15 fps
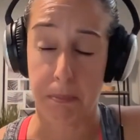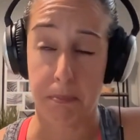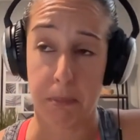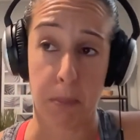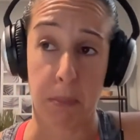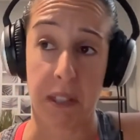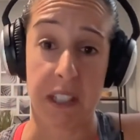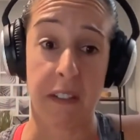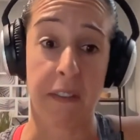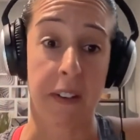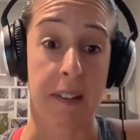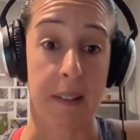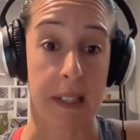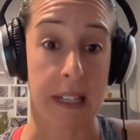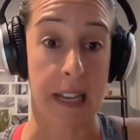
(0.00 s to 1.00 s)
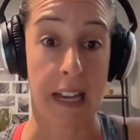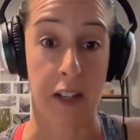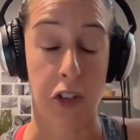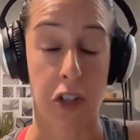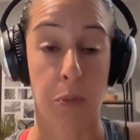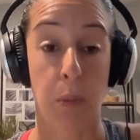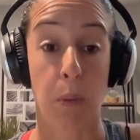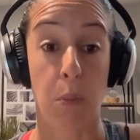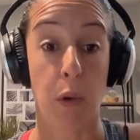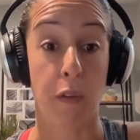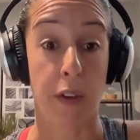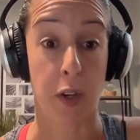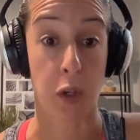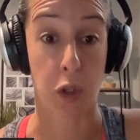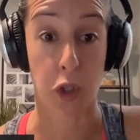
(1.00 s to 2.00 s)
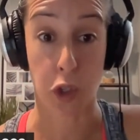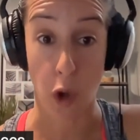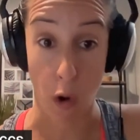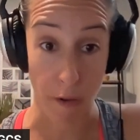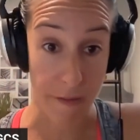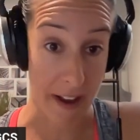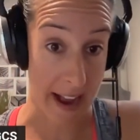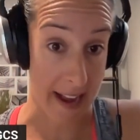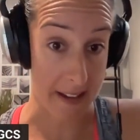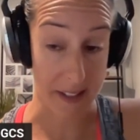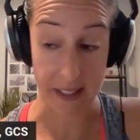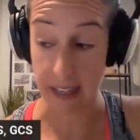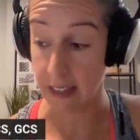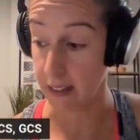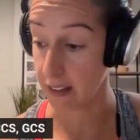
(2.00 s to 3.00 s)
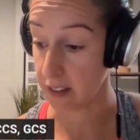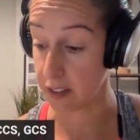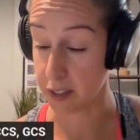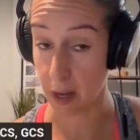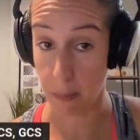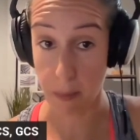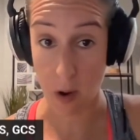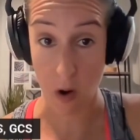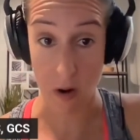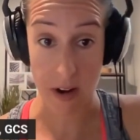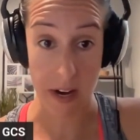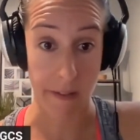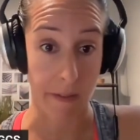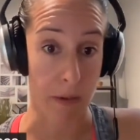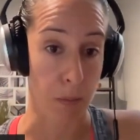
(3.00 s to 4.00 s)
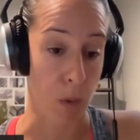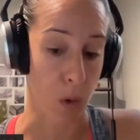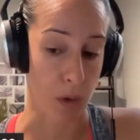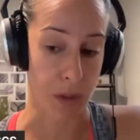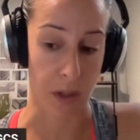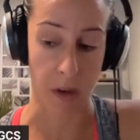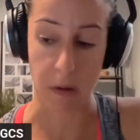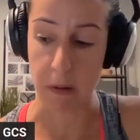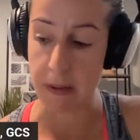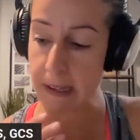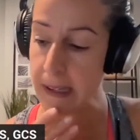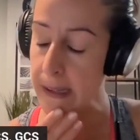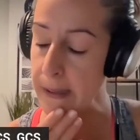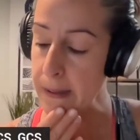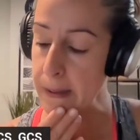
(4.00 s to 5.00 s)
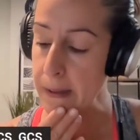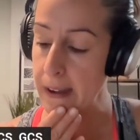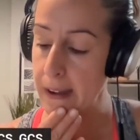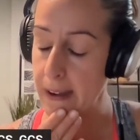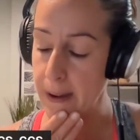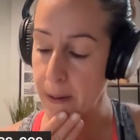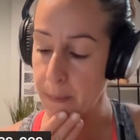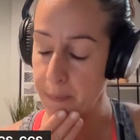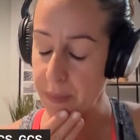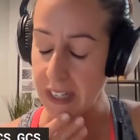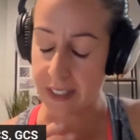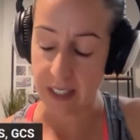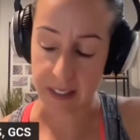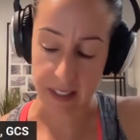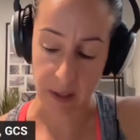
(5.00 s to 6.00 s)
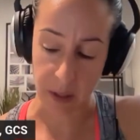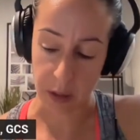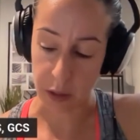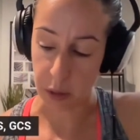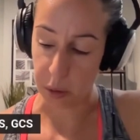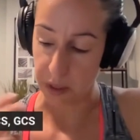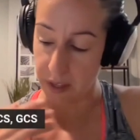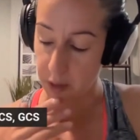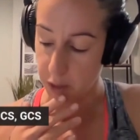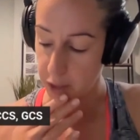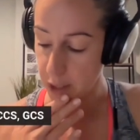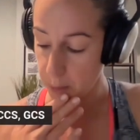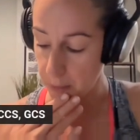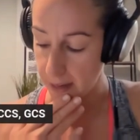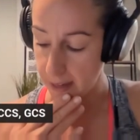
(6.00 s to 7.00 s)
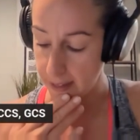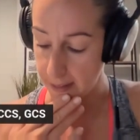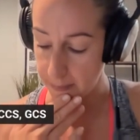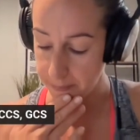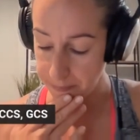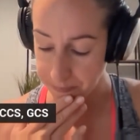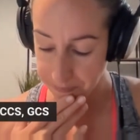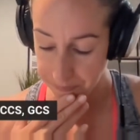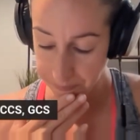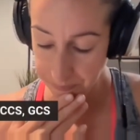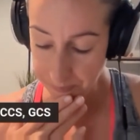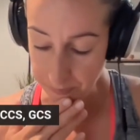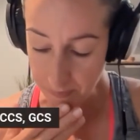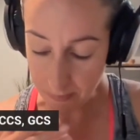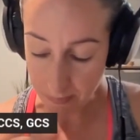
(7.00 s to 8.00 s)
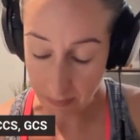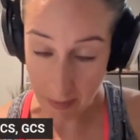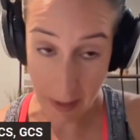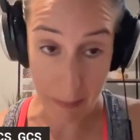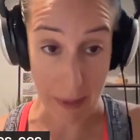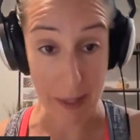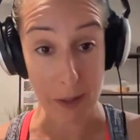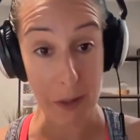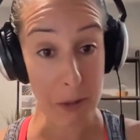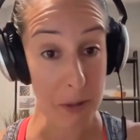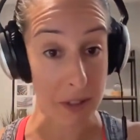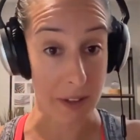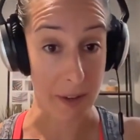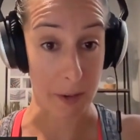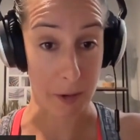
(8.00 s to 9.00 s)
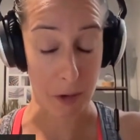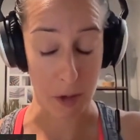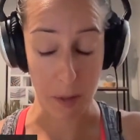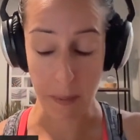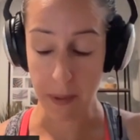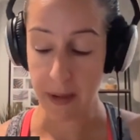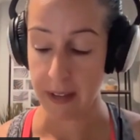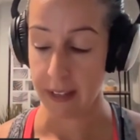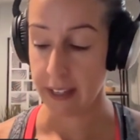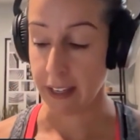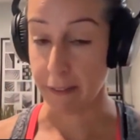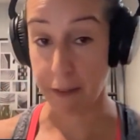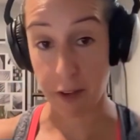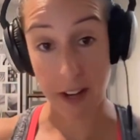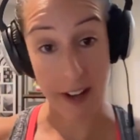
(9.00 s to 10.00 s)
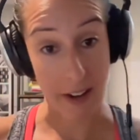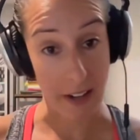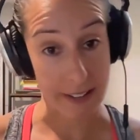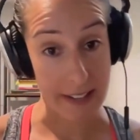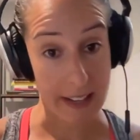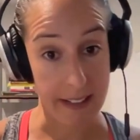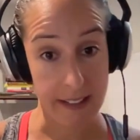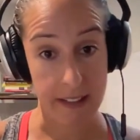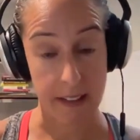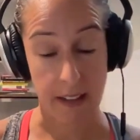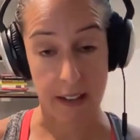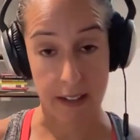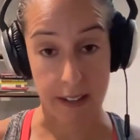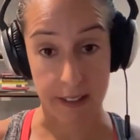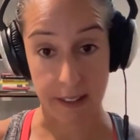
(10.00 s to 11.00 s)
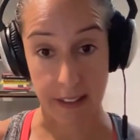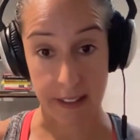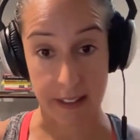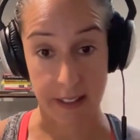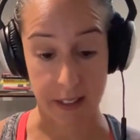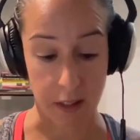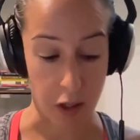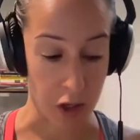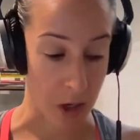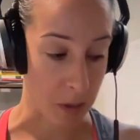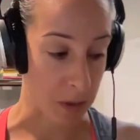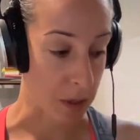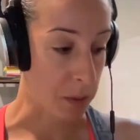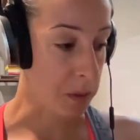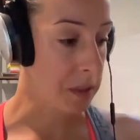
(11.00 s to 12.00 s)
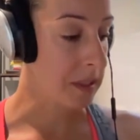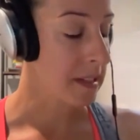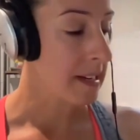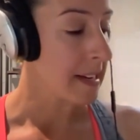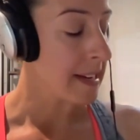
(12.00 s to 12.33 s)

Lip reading: specifically, has just been moving so fast, and the summer even more so. I sent out a newsletter to my newsletter group. If you're not on that, link is in the show notes.